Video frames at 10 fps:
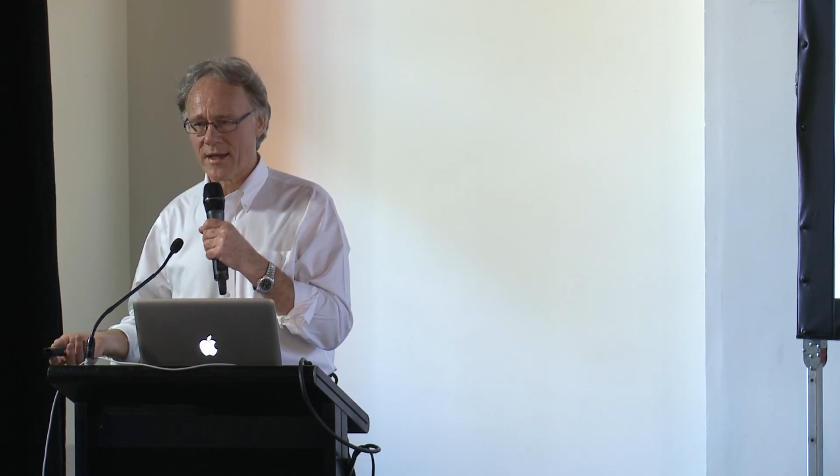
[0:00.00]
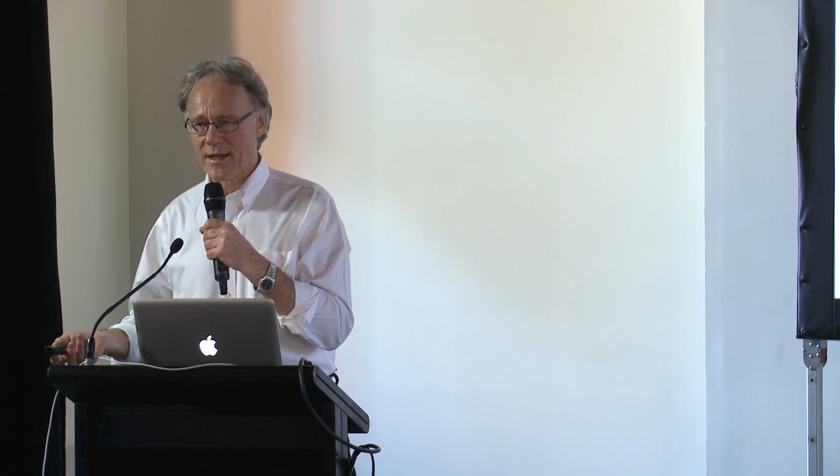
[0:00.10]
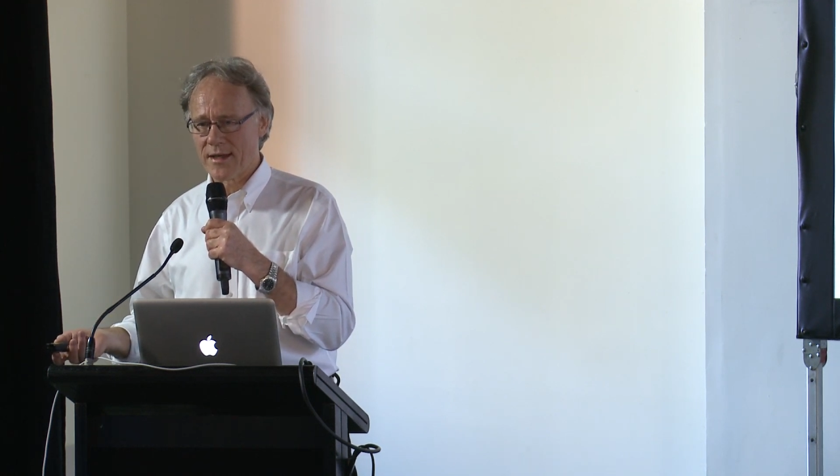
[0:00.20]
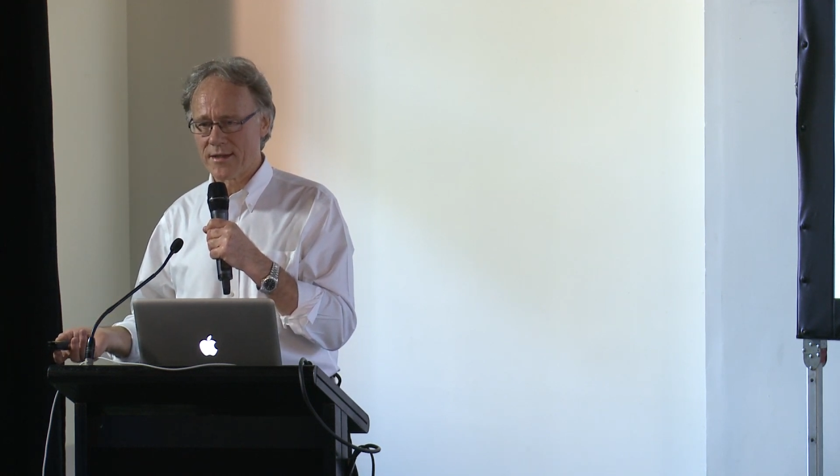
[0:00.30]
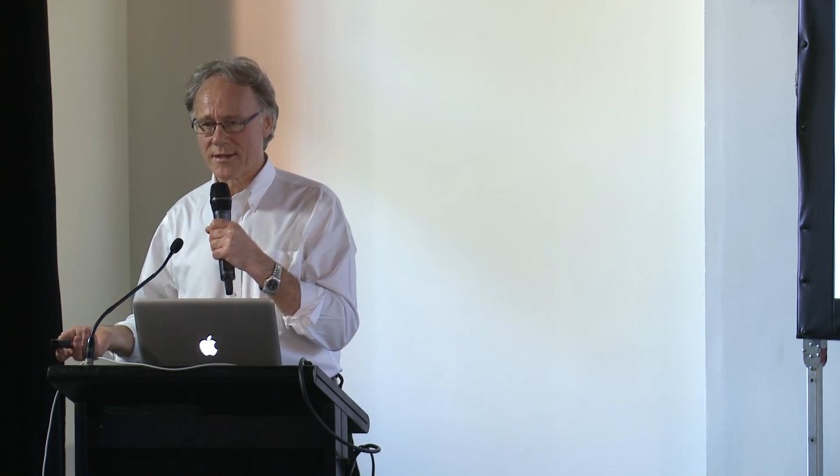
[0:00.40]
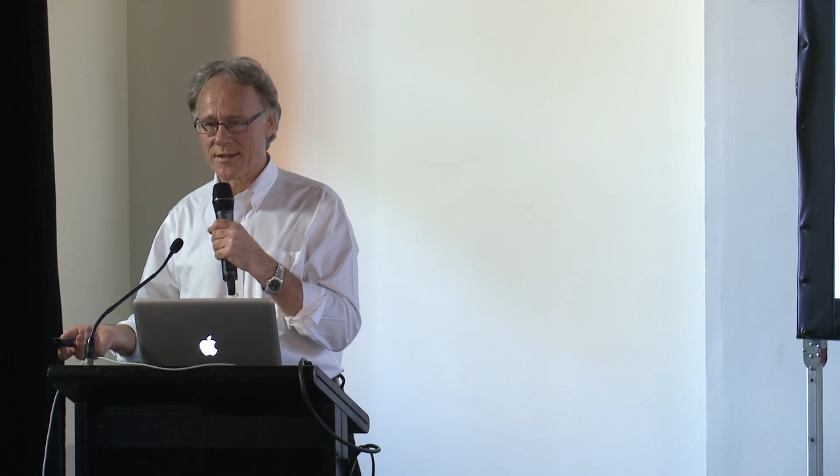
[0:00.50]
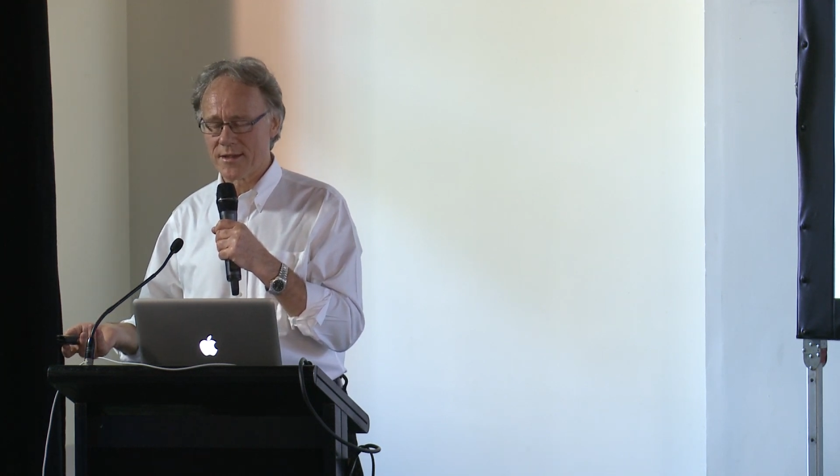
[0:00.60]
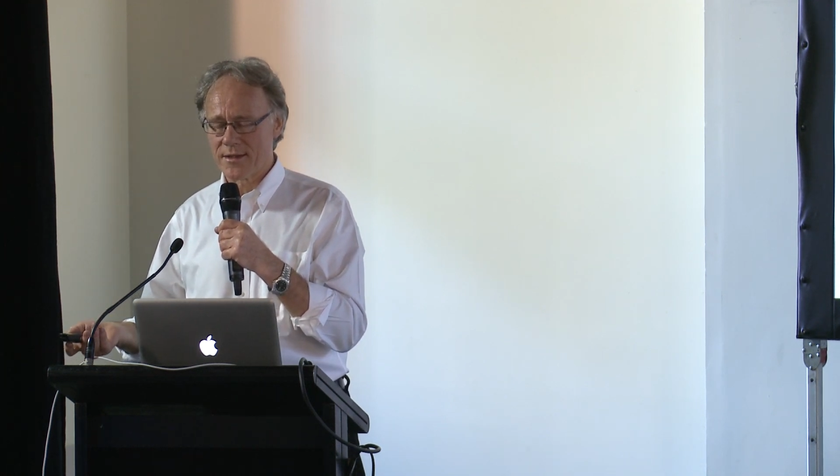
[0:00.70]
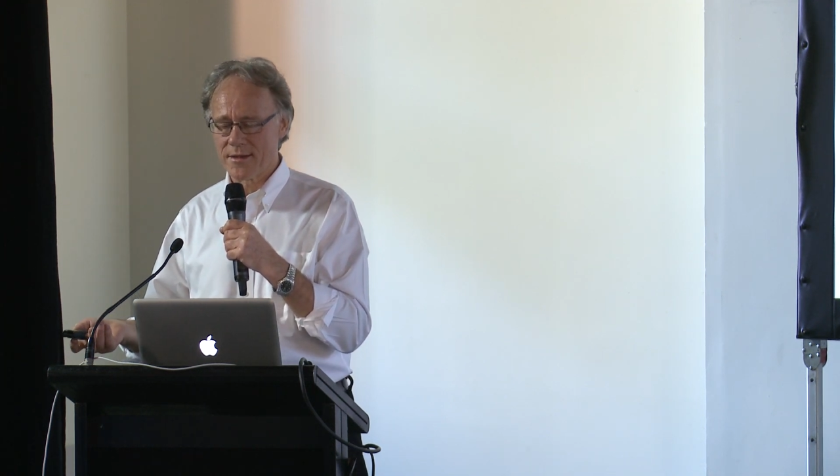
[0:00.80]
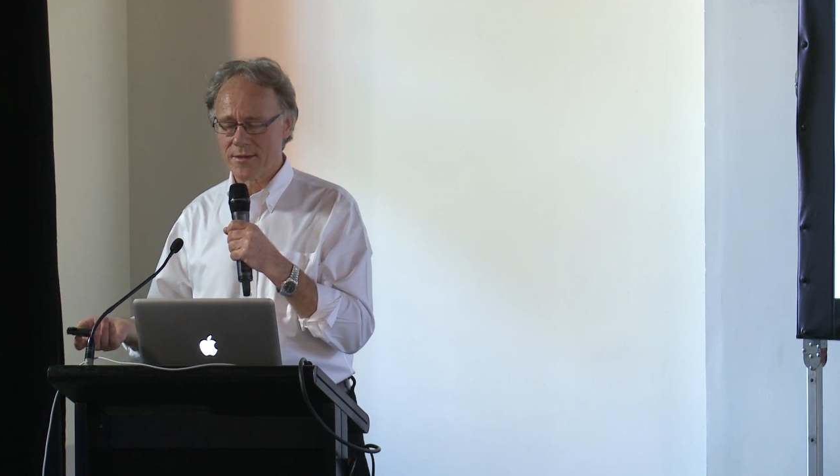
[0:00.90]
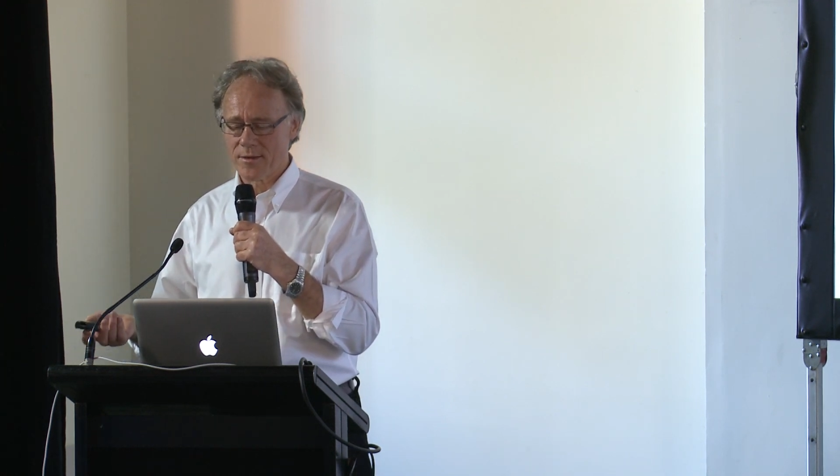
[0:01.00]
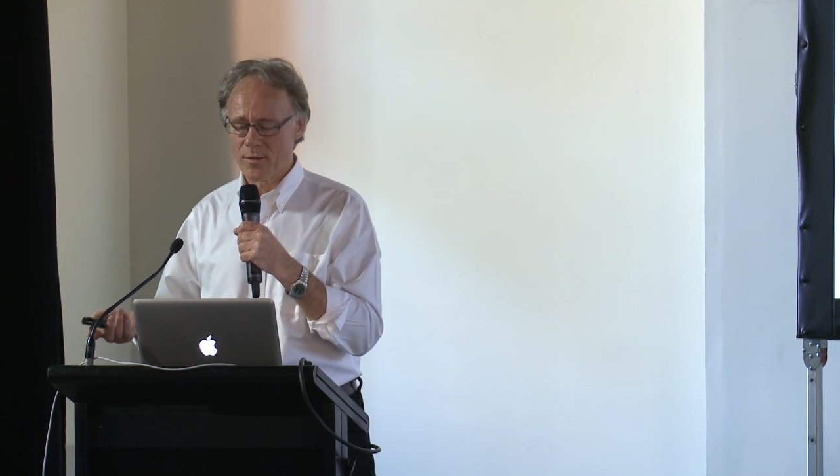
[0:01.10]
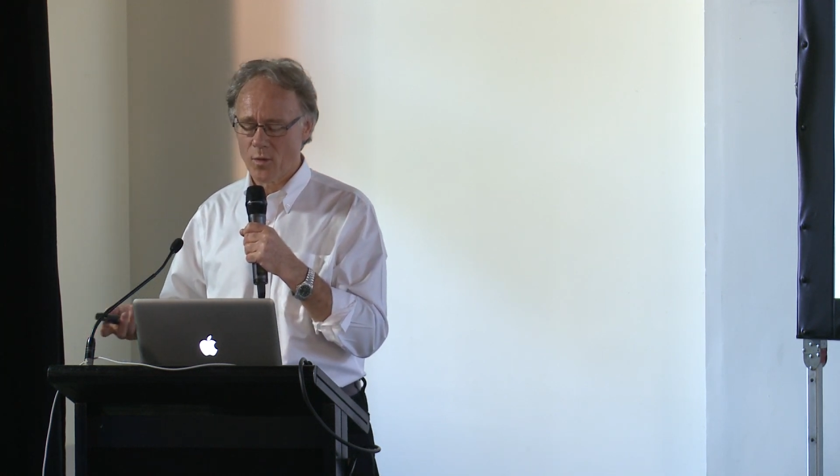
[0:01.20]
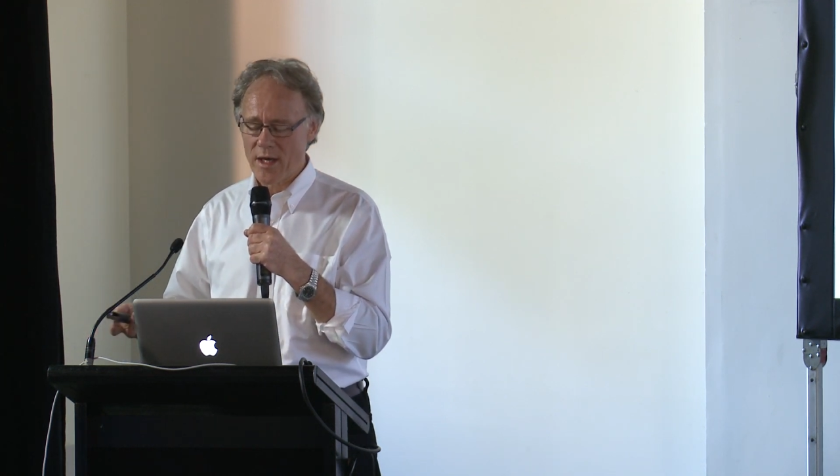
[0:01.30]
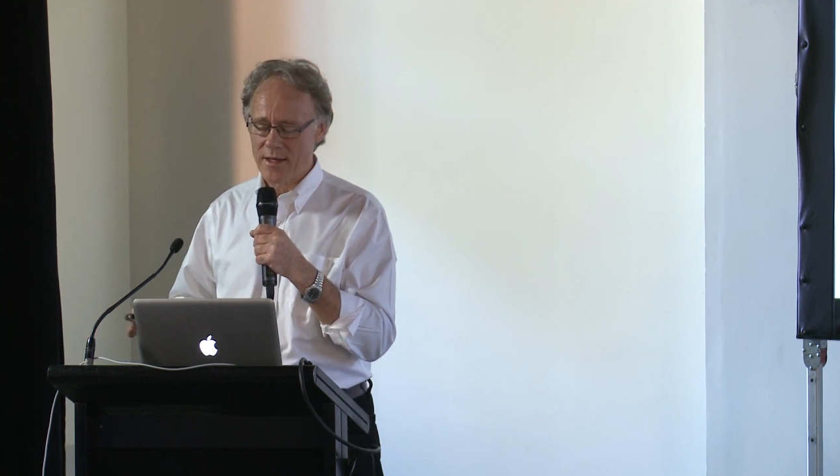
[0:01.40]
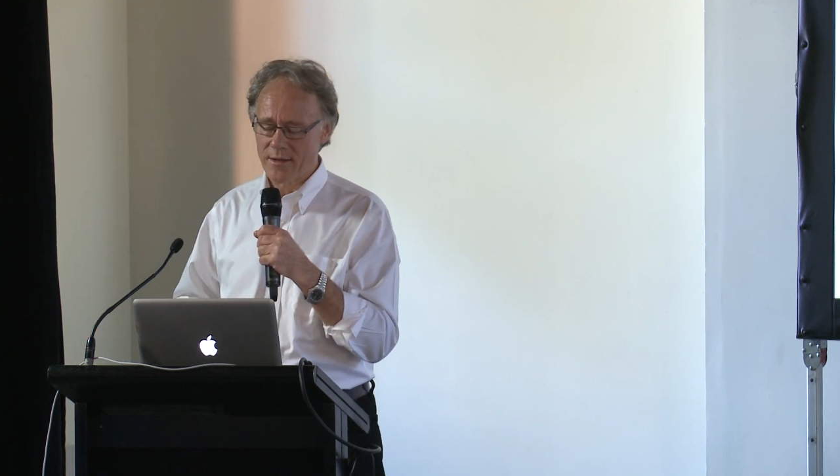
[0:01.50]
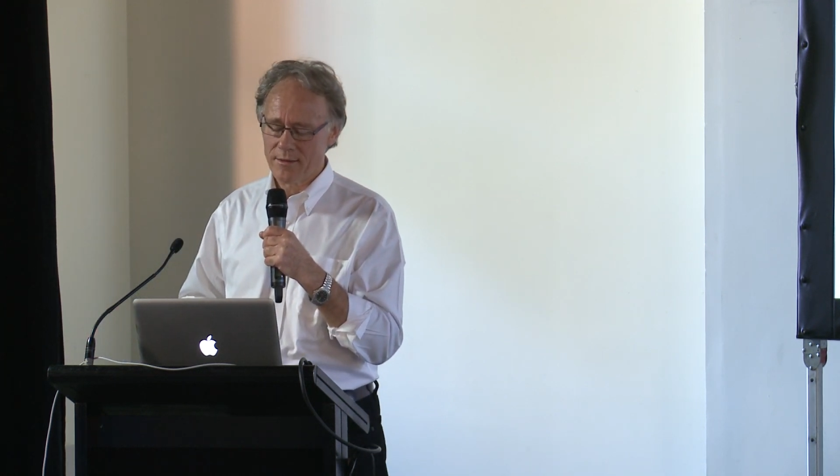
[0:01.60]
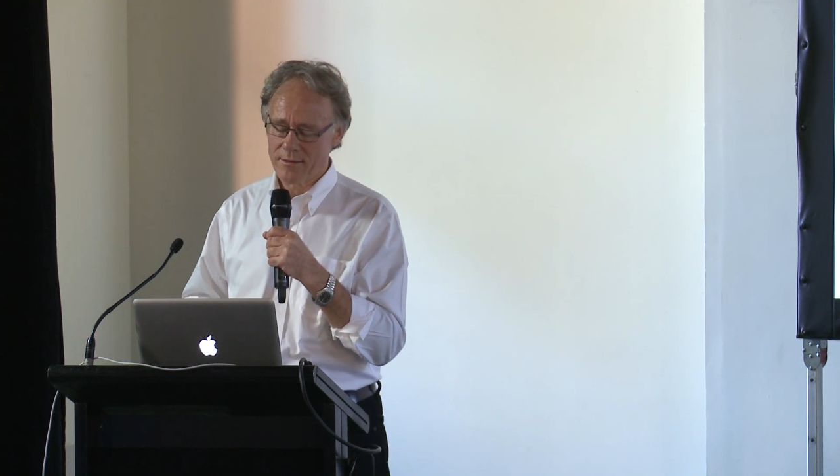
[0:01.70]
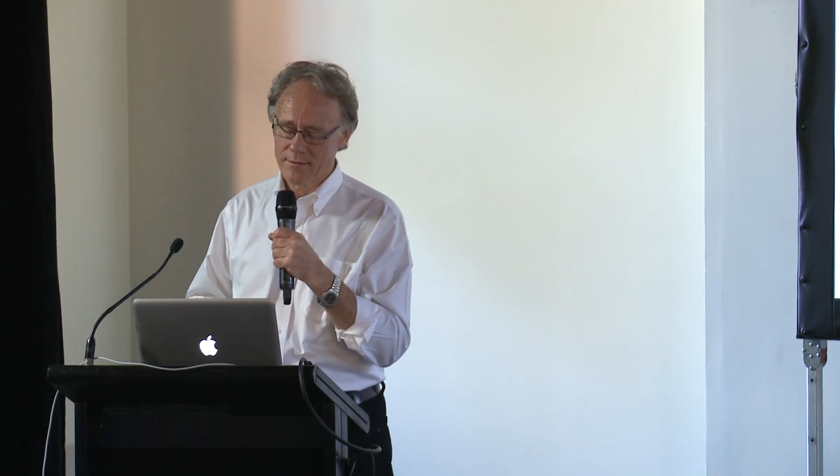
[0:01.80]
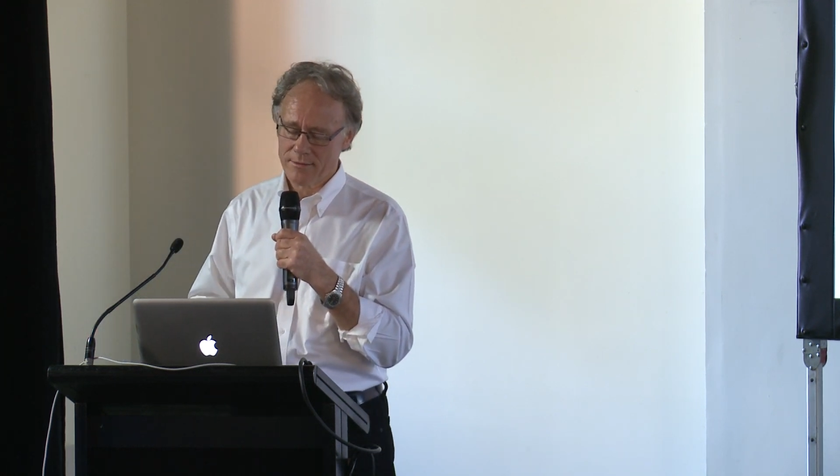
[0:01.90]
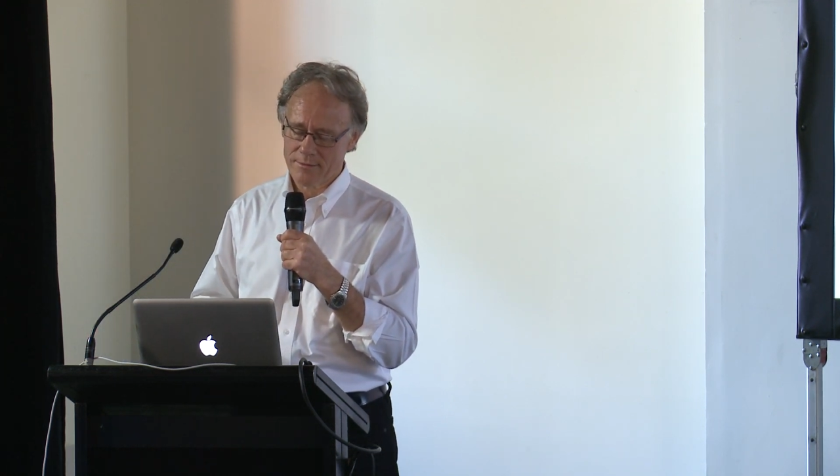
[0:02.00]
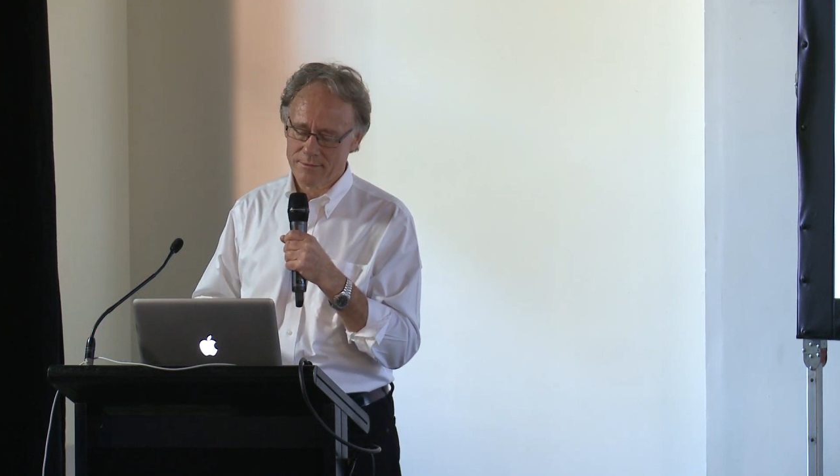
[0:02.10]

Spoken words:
And when,